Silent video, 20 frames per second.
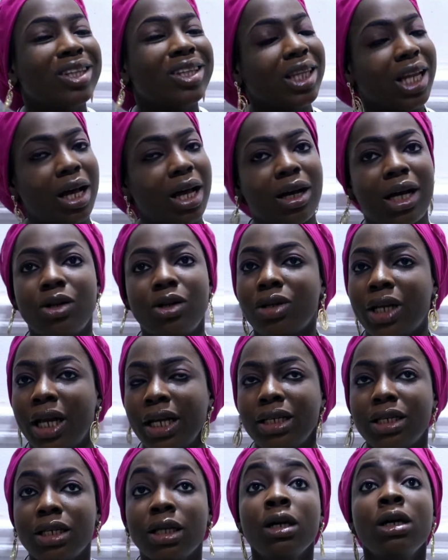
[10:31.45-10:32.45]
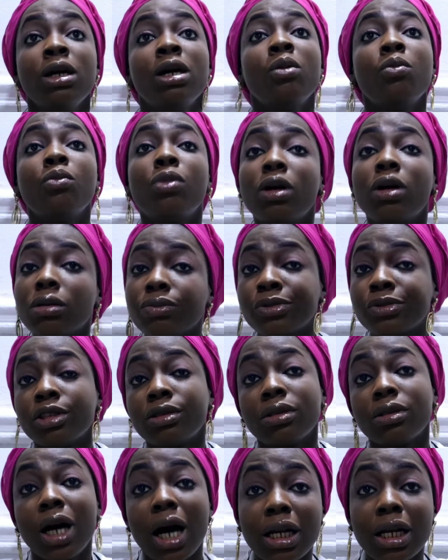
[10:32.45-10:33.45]
Nah, I don't like it. But
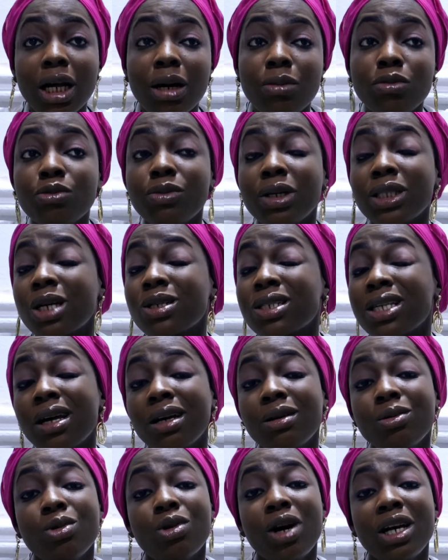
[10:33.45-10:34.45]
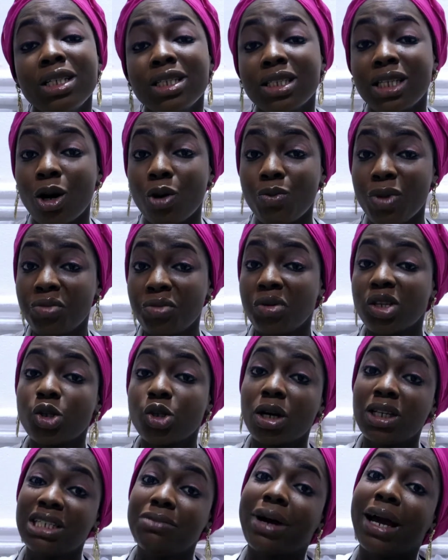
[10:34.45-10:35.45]
at that moment I was like, when is that will make me
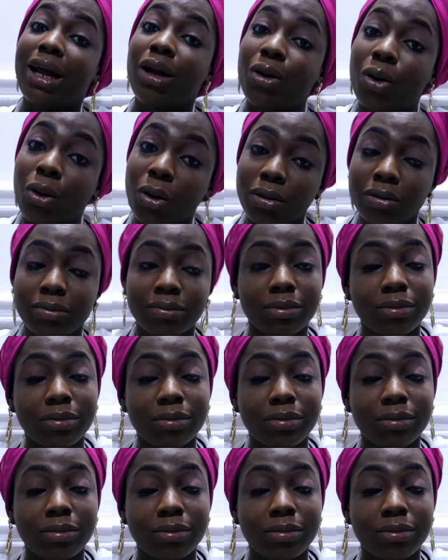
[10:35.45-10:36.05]
study my law?